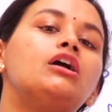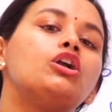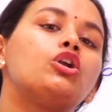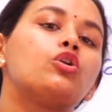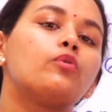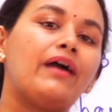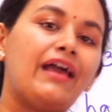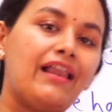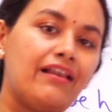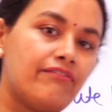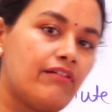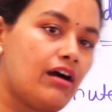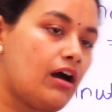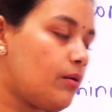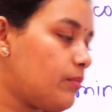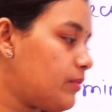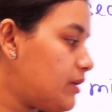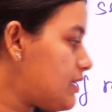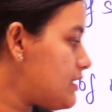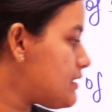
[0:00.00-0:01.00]
12
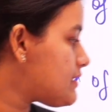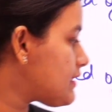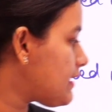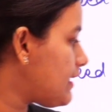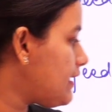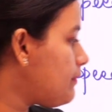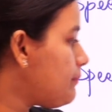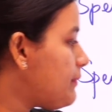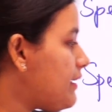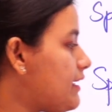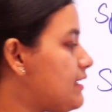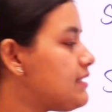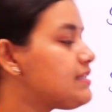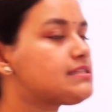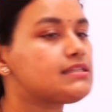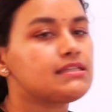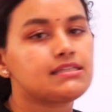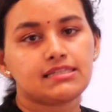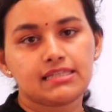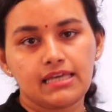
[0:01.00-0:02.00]
hours in
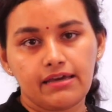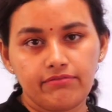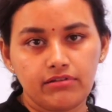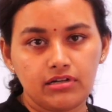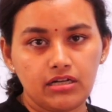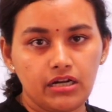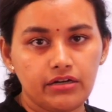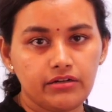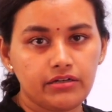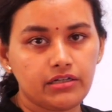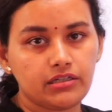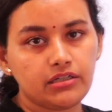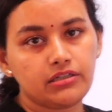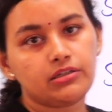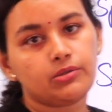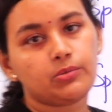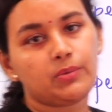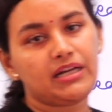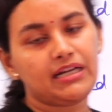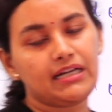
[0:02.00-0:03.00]
minutes is
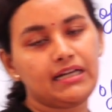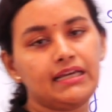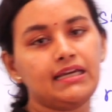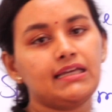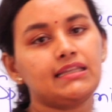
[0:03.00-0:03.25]
720,